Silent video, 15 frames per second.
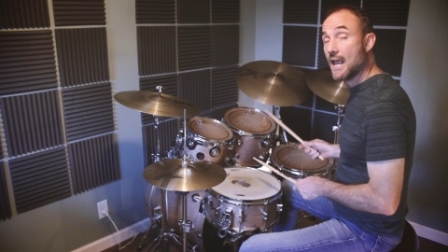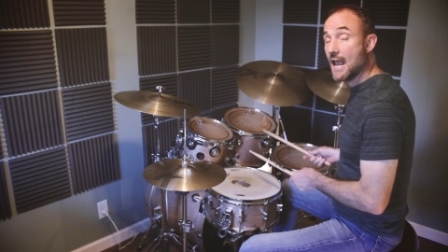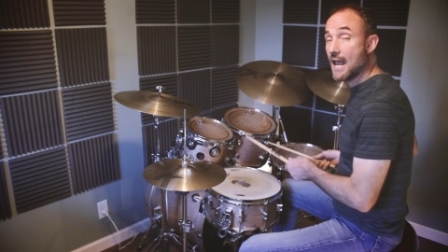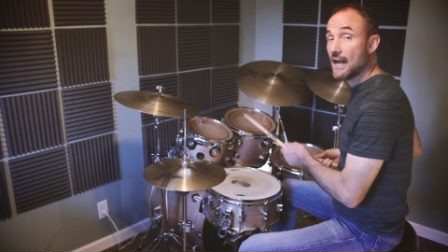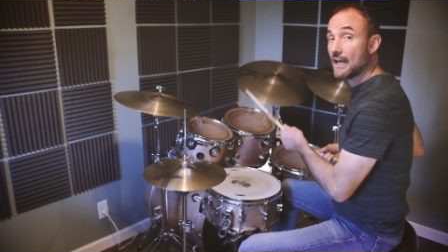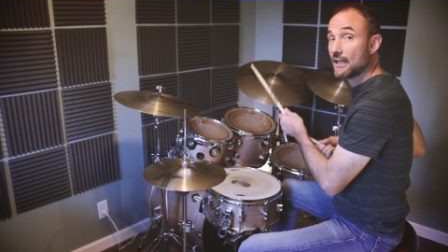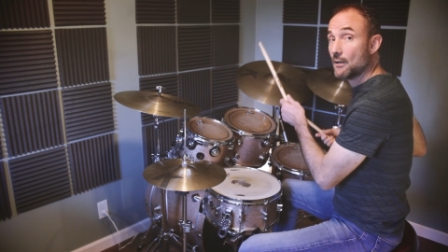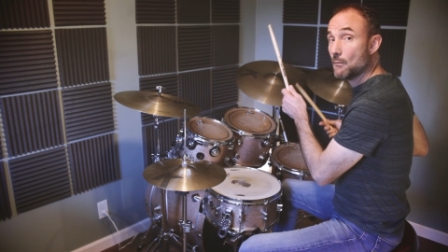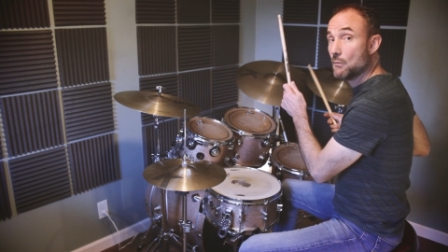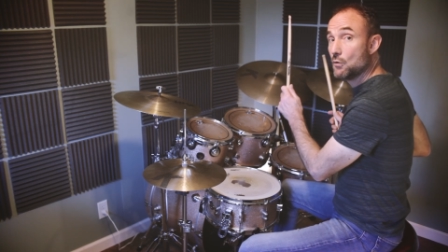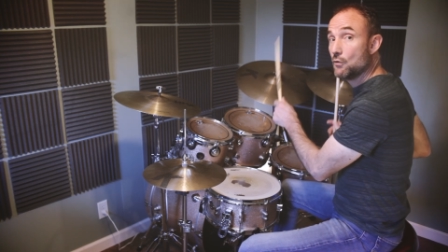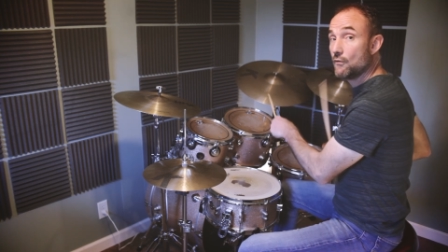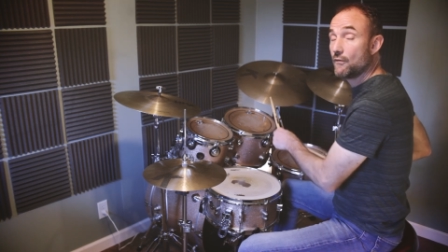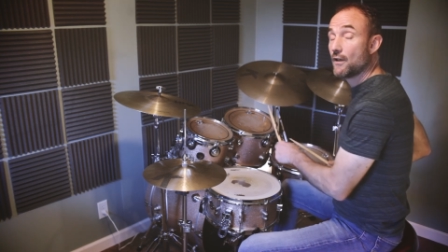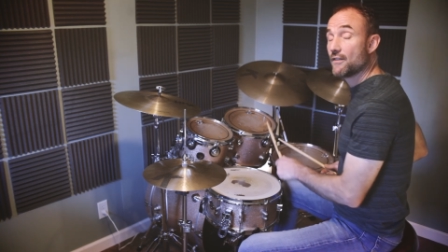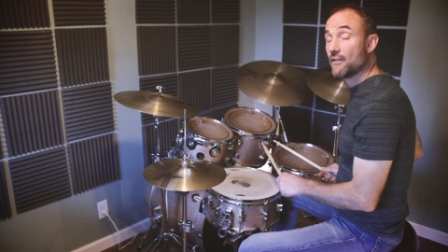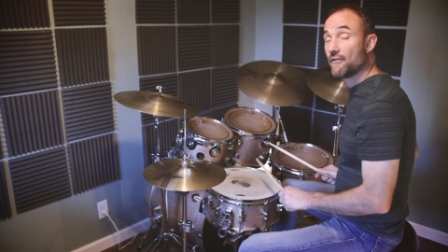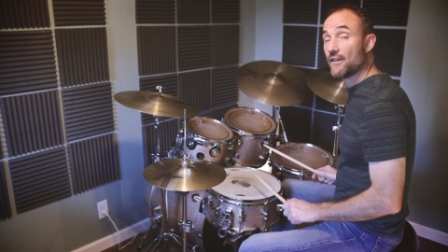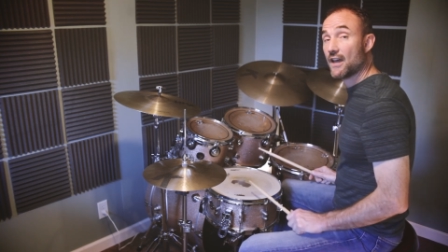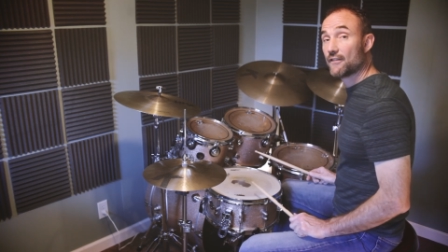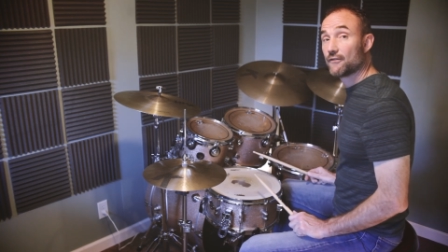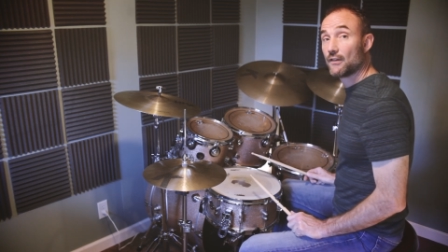and I'm going to move the
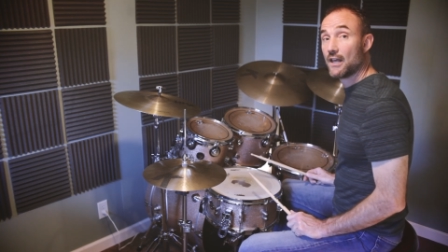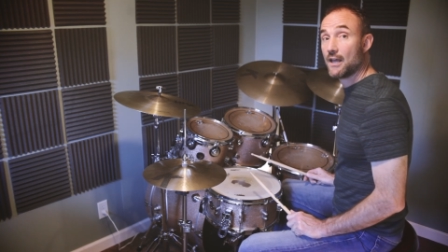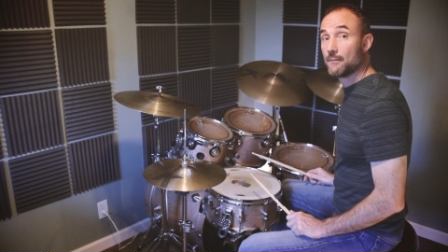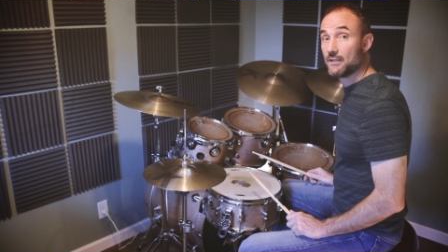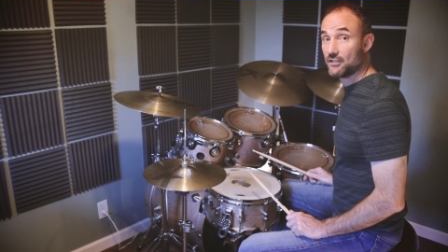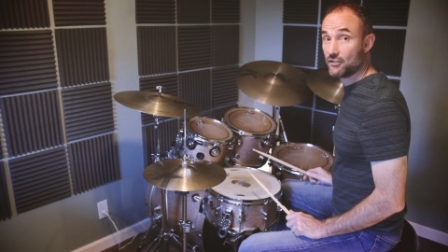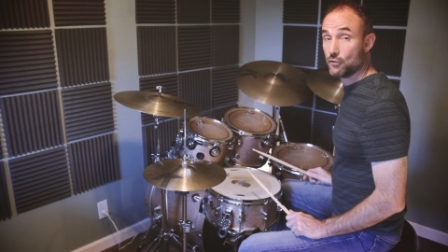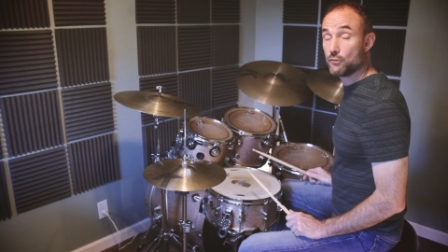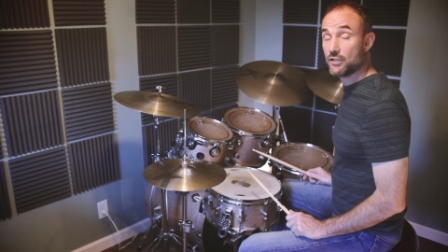fat flam to 2